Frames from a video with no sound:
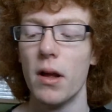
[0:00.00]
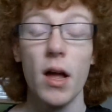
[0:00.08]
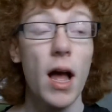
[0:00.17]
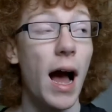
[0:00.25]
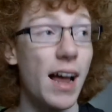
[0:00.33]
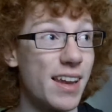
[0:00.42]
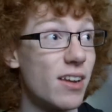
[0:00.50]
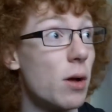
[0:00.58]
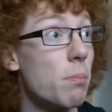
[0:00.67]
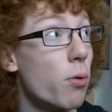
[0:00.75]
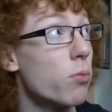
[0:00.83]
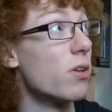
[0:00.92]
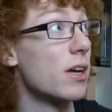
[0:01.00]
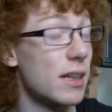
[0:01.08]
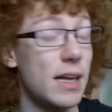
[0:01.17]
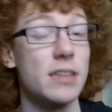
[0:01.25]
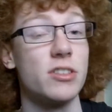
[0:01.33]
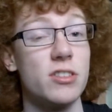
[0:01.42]
And then I bought the
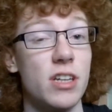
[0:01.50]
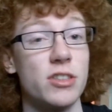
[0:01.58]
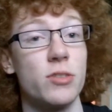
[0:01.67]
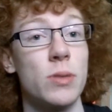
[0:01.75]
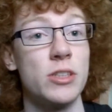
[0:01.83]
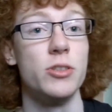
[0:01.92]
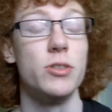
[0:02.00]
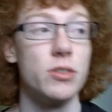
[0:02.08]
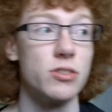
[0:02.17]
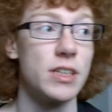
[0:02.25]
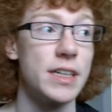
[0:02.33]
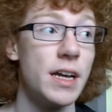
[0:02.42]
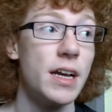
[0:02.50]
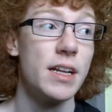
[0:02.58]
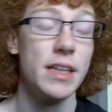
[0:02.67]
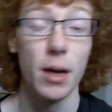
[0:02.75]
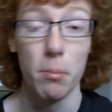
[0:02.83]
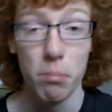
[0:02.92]
collector's edition, which you can see the
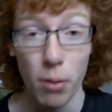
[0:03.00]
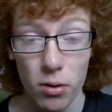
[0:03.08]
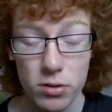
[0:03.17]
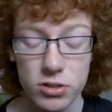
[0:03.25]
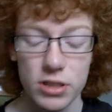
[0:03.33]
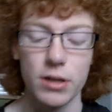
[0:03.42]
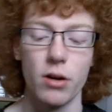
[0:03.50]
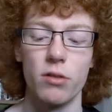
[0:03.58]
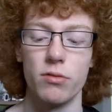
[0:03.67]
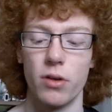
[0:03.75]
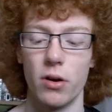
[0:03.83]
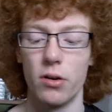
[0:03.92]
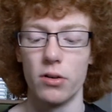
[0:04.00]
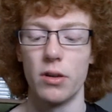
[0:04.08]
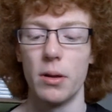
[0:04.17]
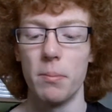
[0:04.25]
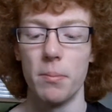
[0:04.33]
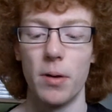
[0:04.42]
unboxing of on
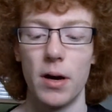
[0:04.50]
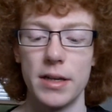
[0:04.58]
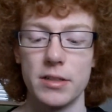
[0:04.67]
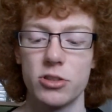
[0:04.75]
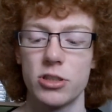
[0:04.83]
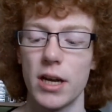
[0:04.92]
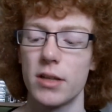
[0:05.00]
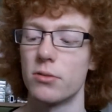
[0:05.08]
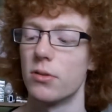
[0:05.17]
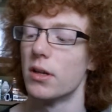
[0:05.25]
my channel.